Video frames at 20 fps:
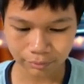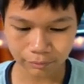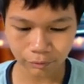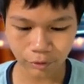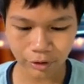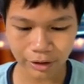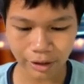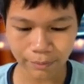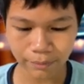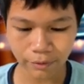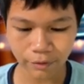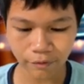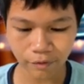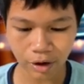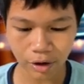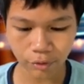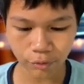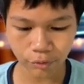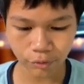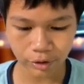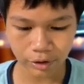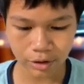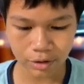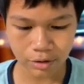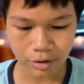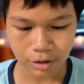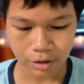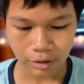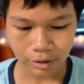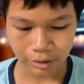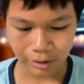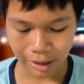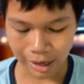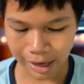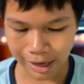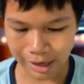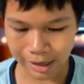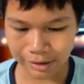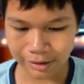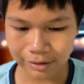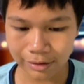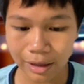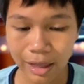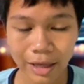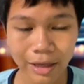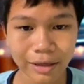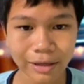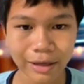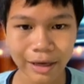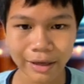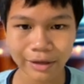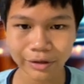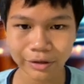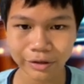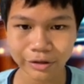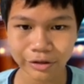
we can move our queen and they can